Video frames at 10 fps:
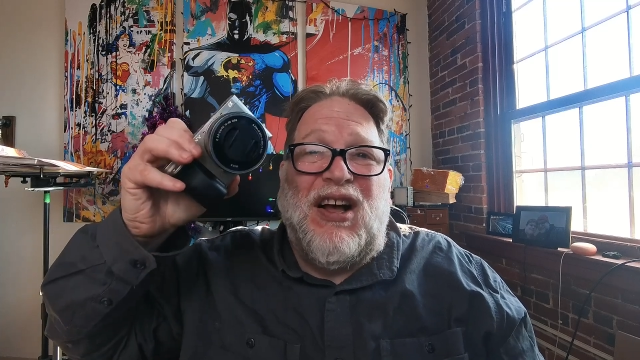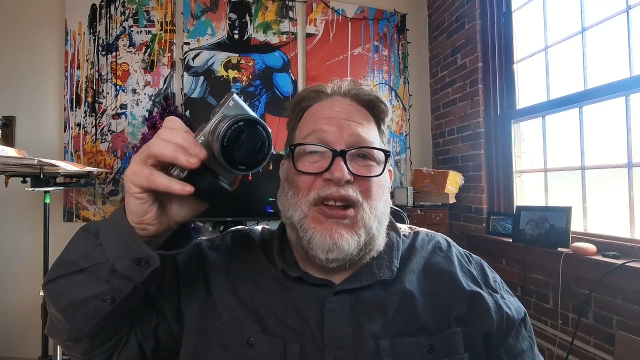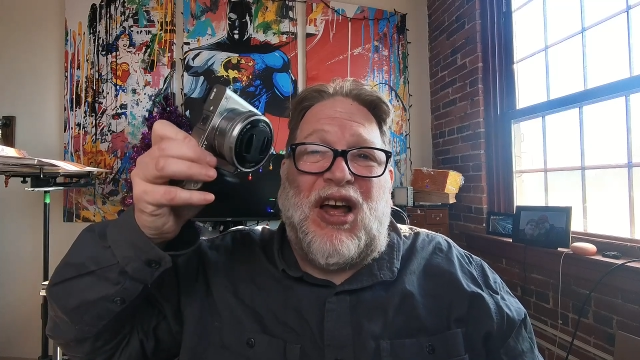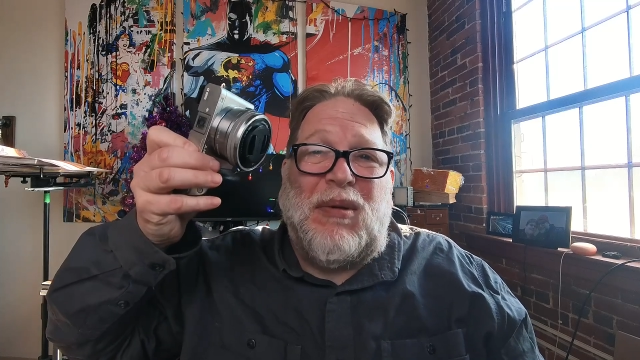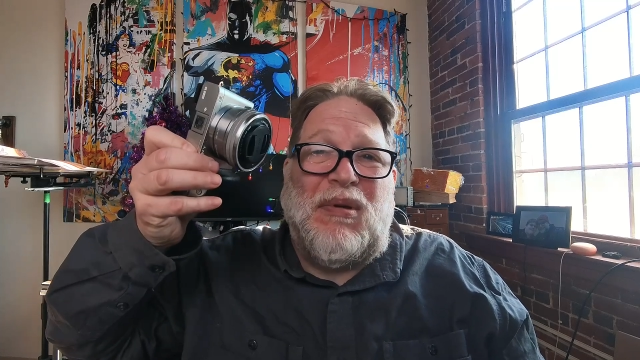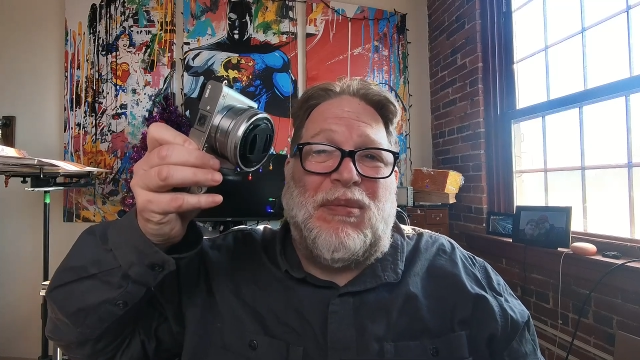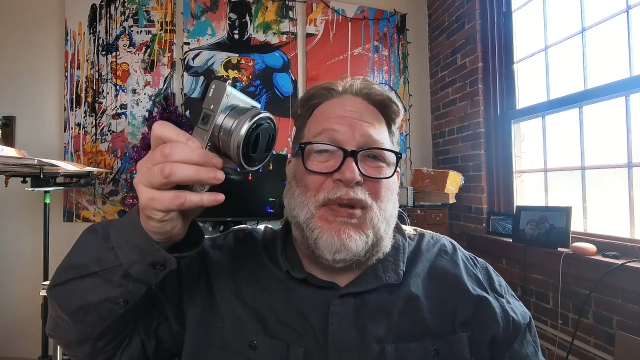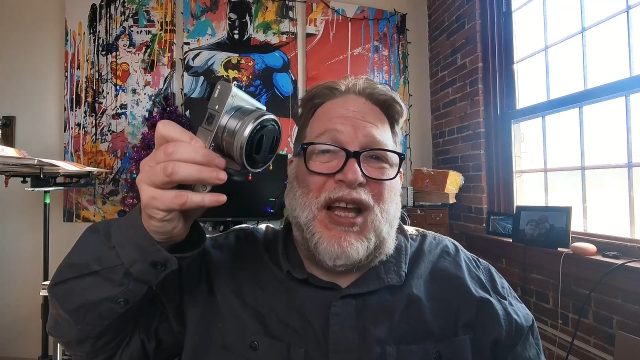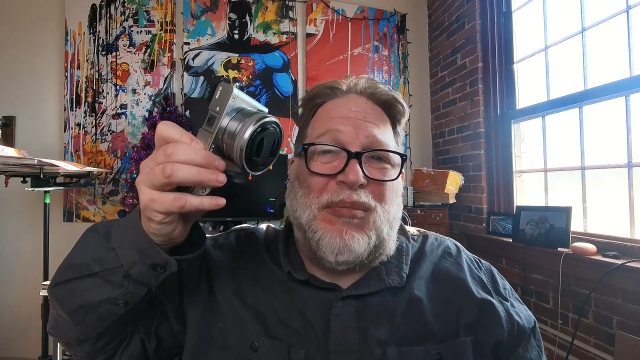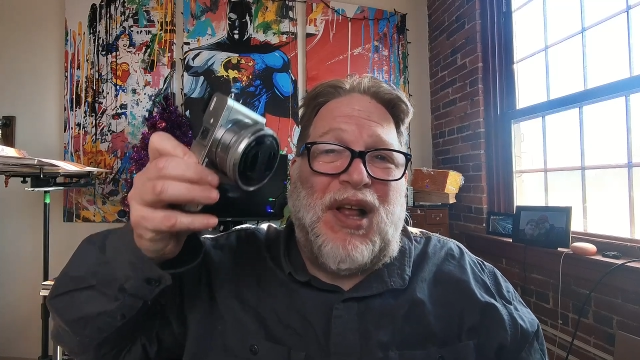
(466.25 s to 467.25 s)
A lot of people
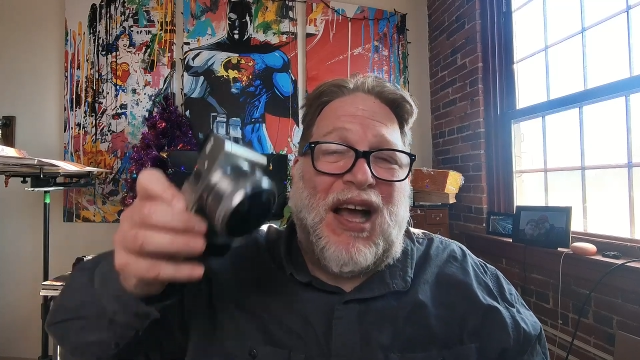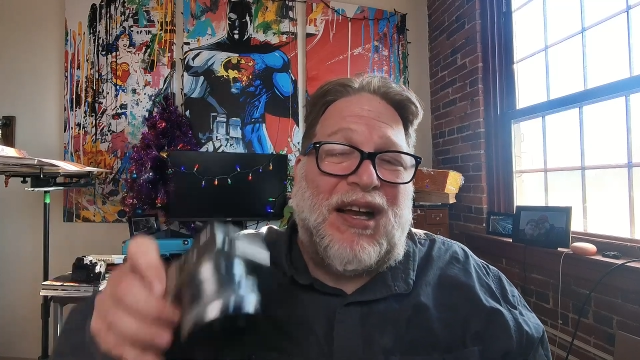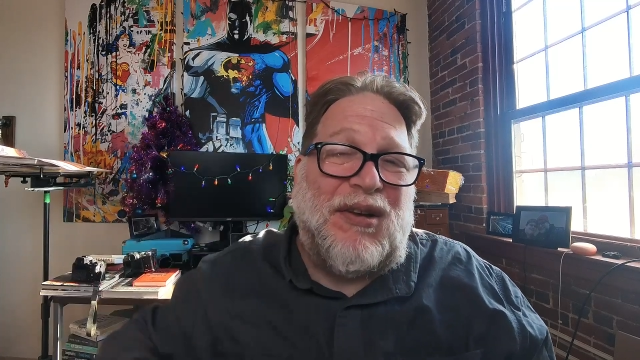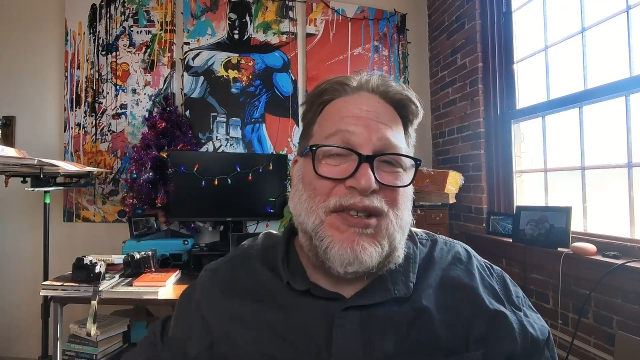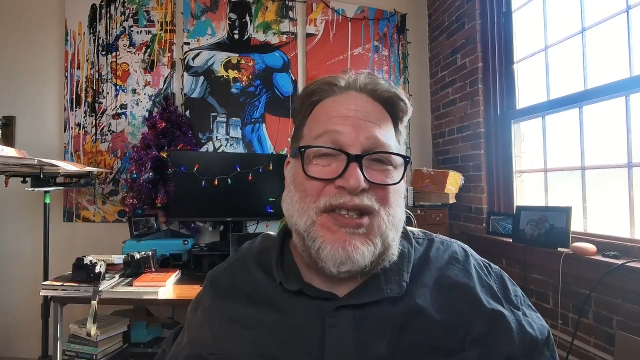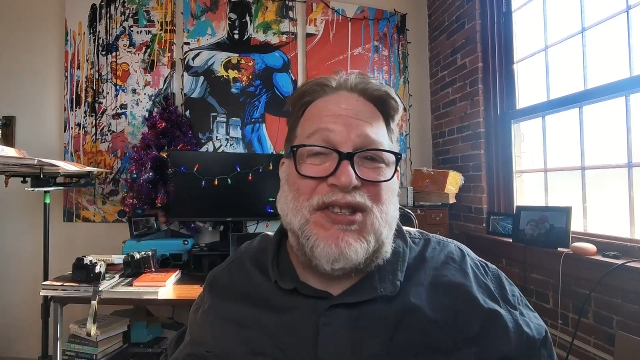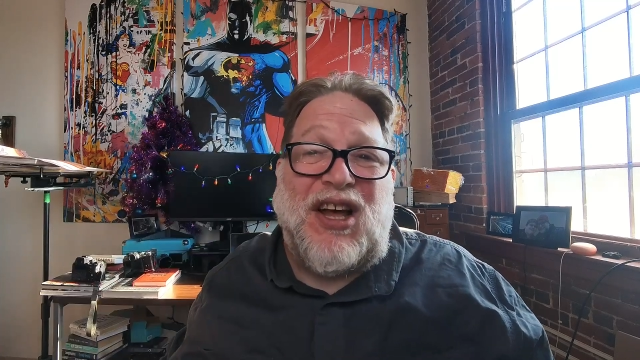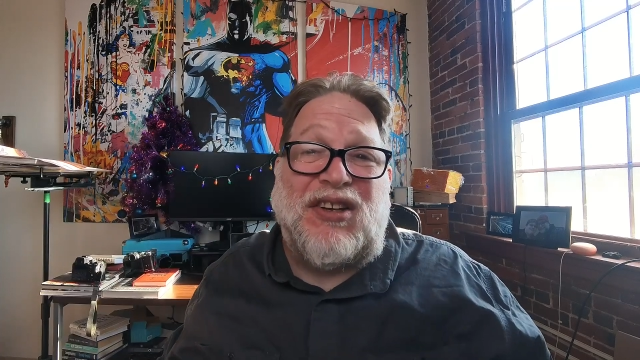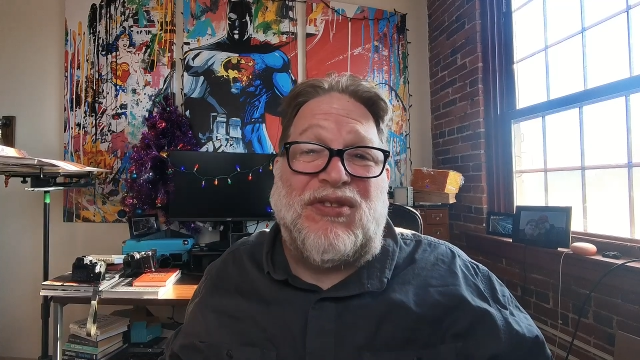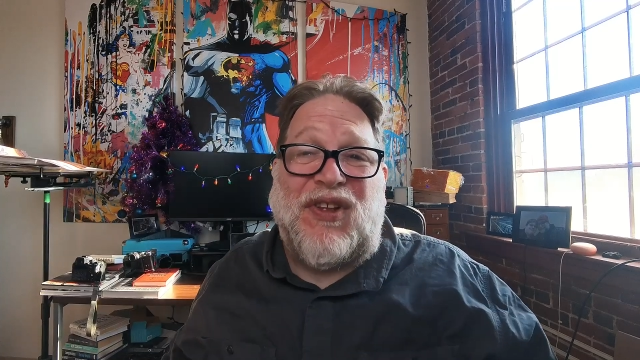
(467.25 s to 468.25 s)
like black because it's
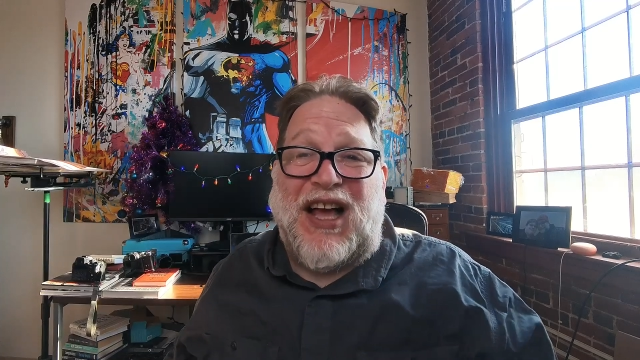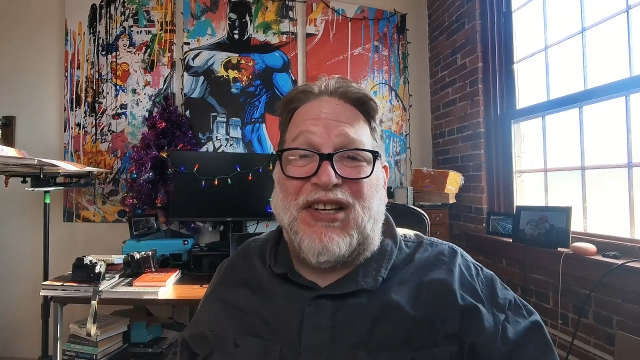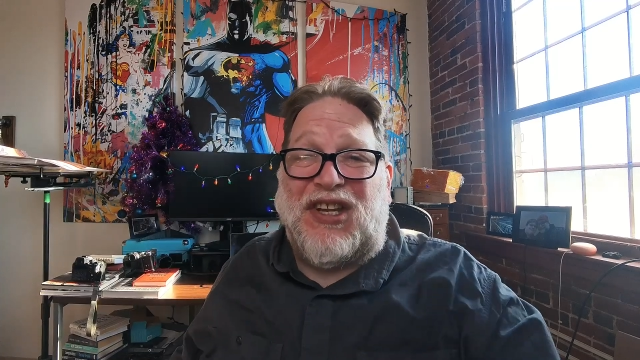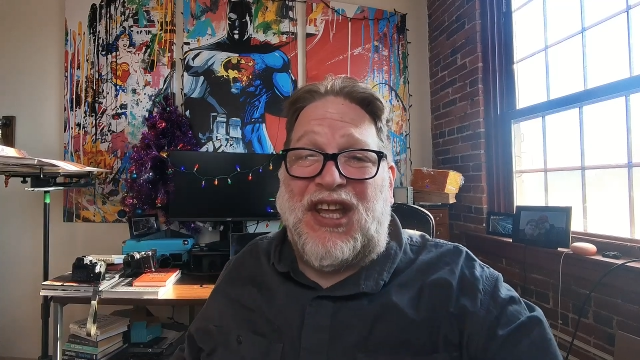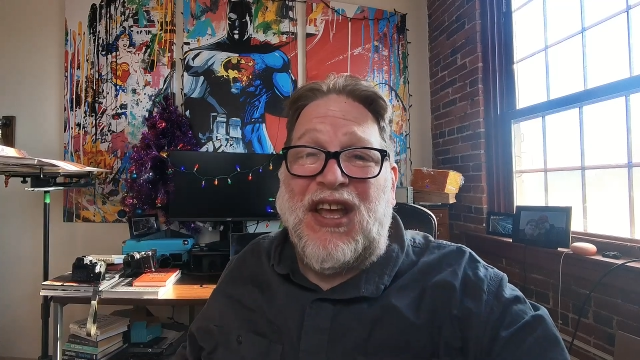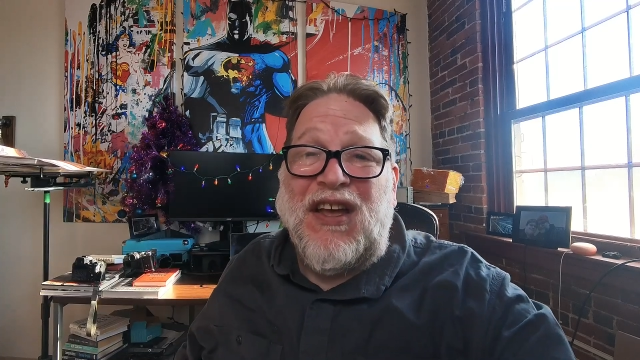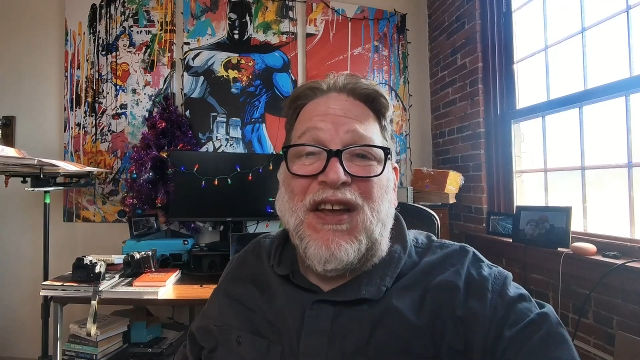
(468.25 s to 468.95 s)
not as flashy.